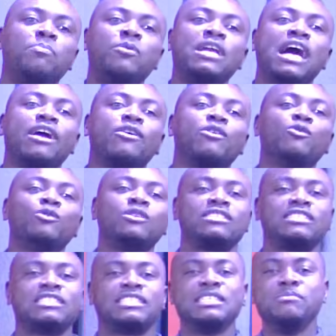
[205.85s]
that you
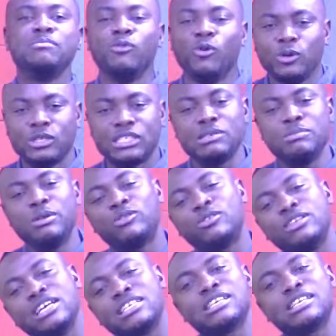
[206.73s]
see who see me
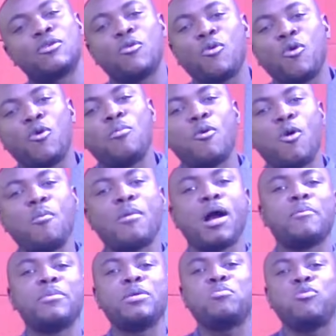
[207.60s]
today say, "Oh,
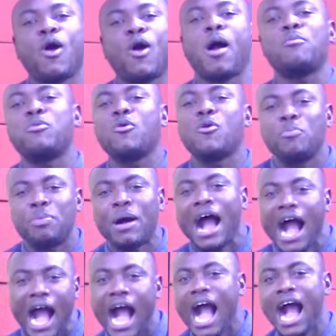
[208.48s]
mama, bo
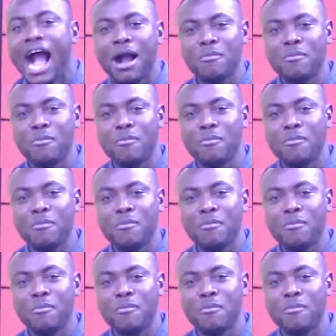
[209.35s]
pa.